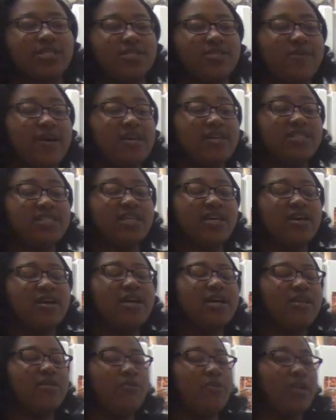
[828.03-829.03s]
or twice,
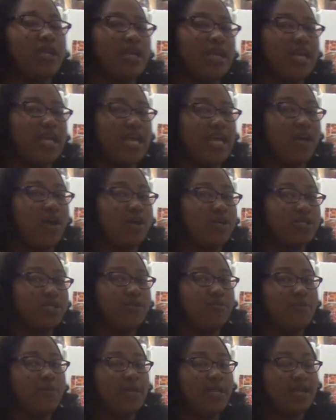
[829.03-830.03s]
and also
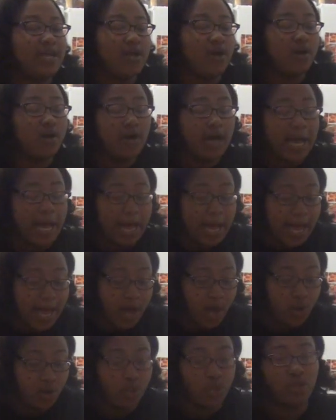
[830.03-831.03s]
depending on
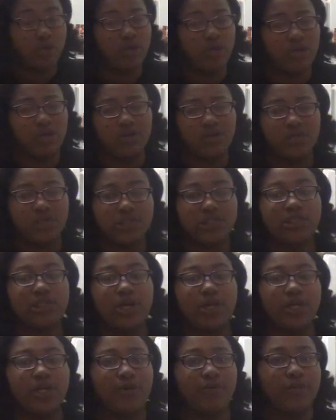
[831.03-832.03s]
how
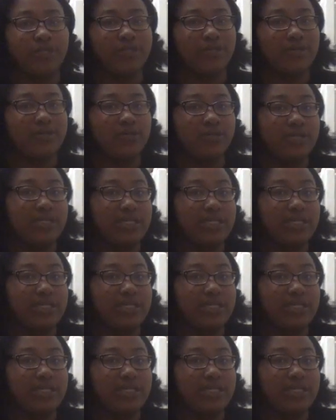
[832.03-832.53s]
dark you want your tortilla.